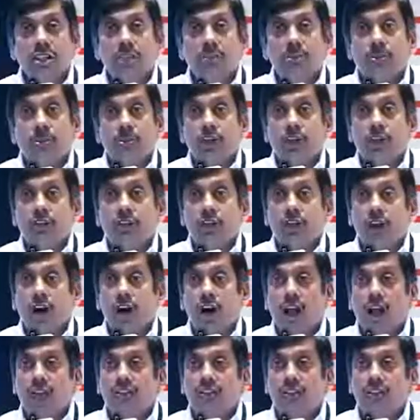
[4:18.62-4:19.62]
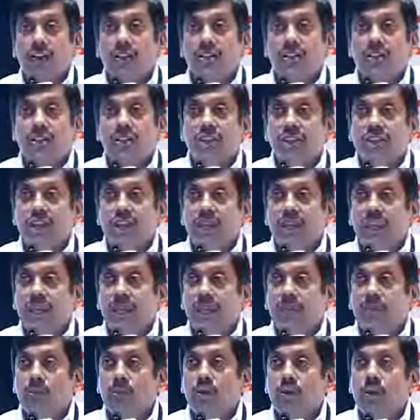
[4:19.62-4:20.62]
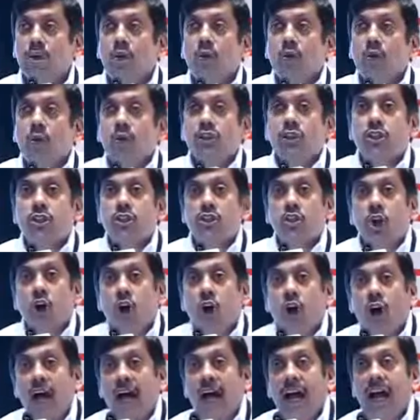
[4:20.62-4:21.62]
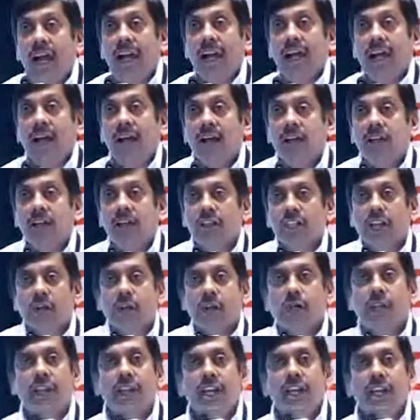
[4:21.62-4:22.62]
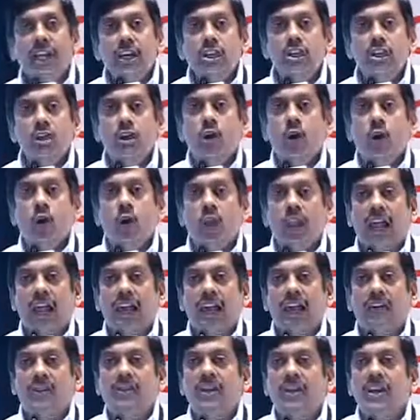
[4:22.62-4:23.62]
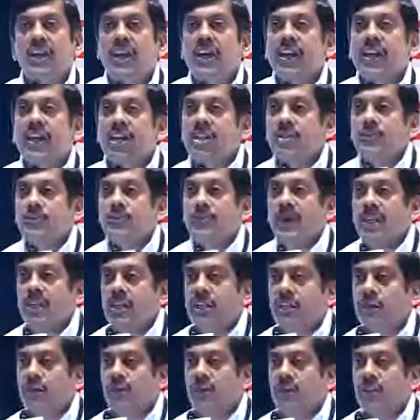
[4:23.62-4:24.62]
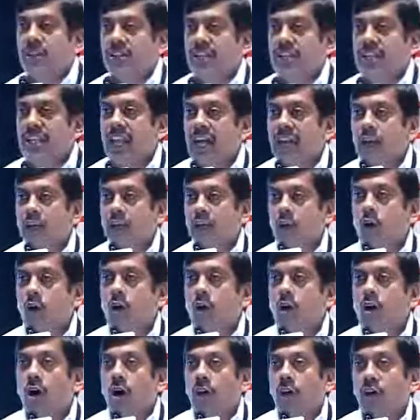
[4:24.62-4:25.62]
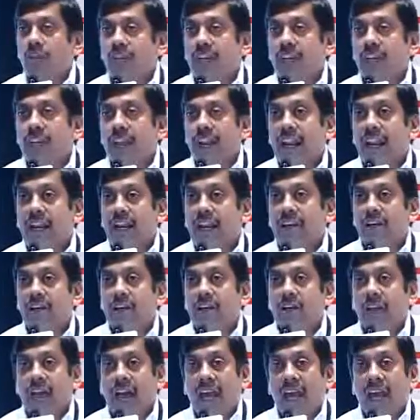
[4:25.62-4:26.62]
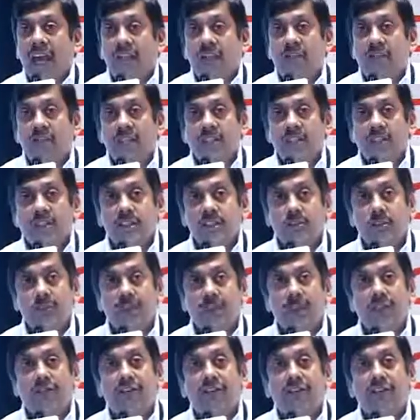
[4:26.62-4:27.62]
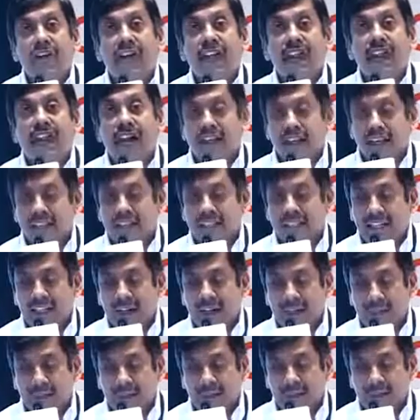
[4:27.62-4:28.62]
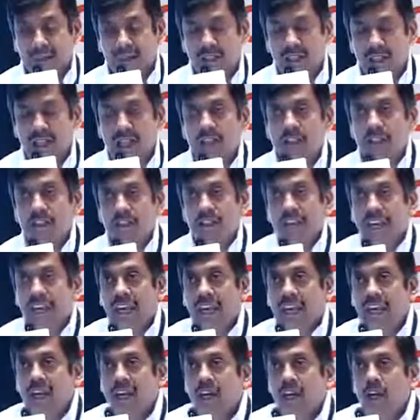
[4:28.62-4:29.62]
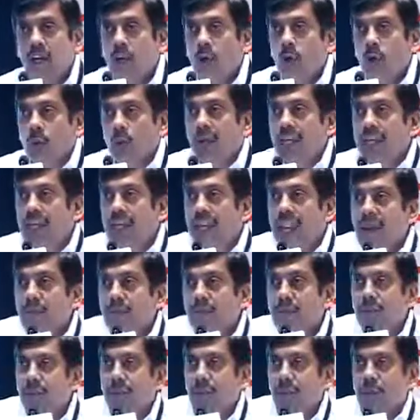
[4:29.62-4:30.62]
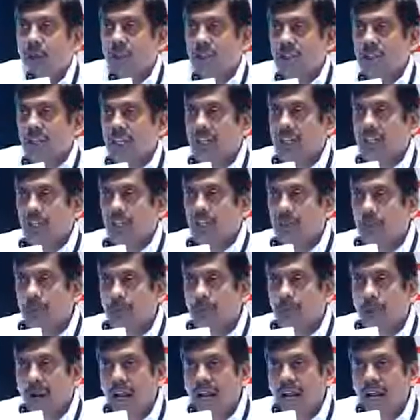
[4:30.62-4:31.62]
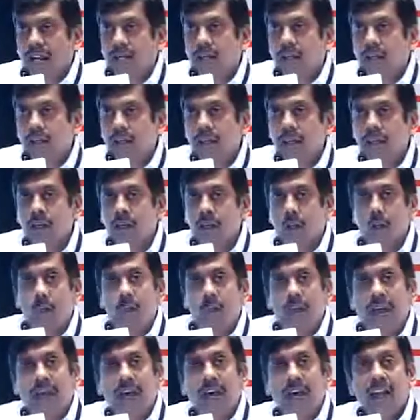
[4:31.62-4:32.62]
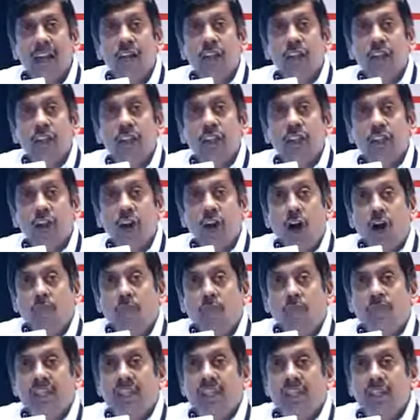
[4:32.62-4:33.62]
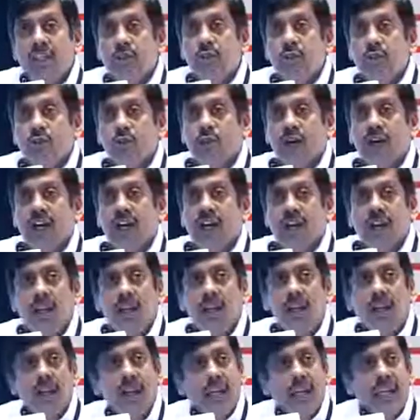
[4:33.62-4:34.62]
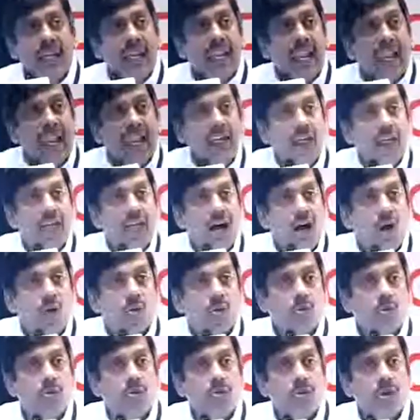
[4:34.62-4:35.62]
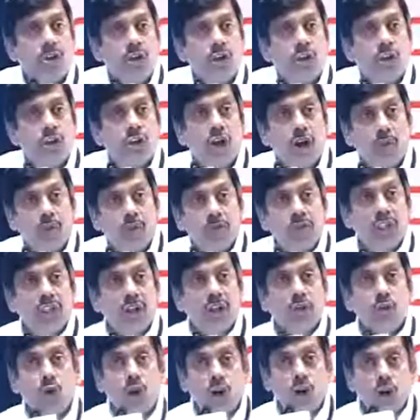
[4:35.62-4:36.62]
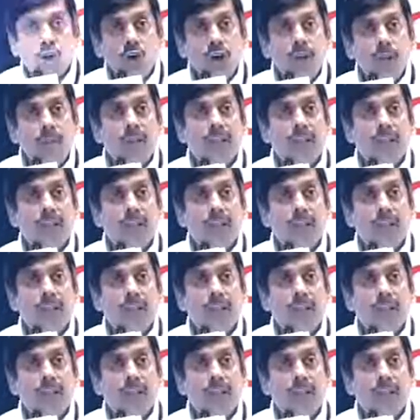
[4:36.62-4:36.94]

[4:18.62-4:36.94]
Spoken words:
we named the project Bright, where the objectives were clearly laid down. The objective not only by the management, each department went ahead with the objectives. For example, the objectives were something like administrative lead time reduction, procurement lead time reduction,